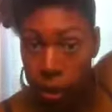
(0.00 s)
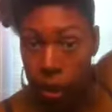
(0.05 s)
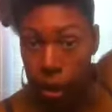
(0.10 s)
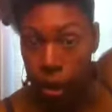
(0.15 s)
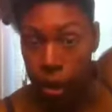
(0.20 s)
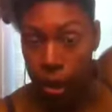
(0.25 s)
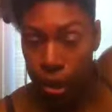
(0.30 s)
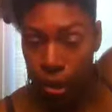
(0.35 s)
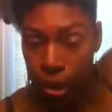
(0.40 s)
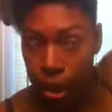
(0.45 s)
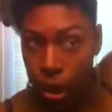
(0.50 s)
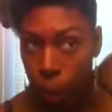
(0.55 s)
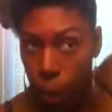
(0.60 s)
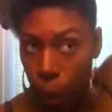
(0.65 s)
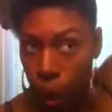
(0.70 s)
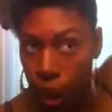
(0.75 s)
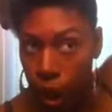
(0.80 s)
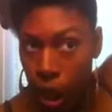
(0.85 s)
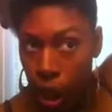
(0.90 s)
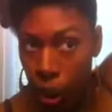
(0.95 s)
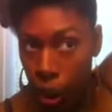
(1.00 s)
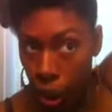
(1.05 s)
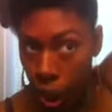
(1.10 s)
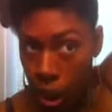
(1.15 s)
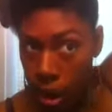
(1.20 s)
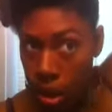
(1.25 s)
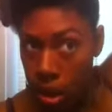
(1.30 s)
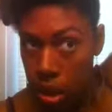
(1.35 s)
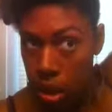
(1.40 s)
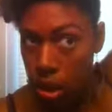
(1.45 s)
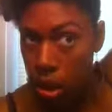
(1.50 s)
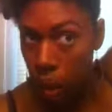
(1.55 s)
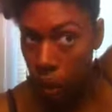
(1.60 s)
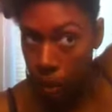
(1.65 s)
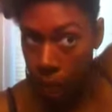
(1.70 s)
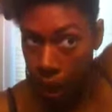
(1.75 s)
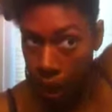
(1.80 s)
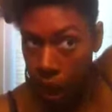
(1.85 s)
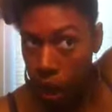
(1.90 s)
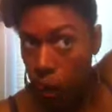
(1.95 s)
secure it going across so
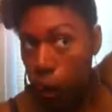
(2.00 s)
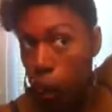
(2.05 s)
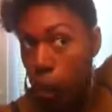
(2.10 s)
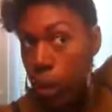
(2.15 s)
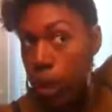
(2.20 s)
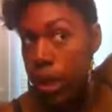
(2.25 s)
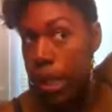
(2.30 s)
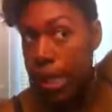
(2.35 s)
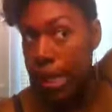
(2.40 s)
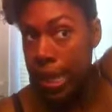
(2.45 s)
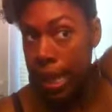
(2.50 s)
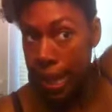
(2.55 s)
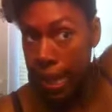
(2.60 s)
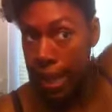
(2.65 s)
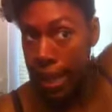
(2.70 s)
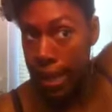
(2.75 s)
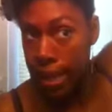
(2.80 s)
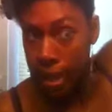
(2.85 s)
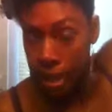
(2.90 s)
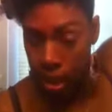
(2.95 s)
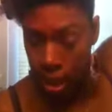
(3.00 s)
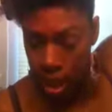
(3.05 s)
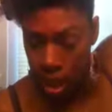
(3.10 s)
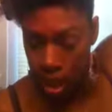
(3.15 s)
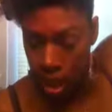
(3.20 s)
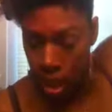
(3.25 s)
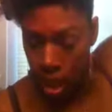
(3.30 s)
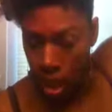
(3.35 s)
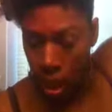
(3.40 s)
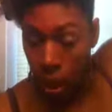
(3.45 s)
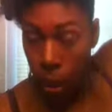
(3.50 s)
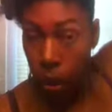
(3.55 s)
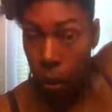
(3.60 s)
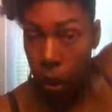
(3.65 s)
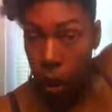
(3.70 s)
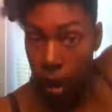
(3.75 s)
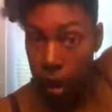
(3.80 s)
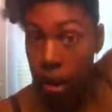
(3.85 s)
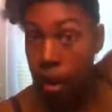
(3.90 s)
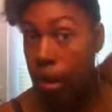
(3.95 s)
that it will stay.
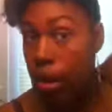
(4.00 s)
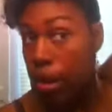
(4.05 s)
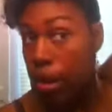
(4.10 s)
Okay,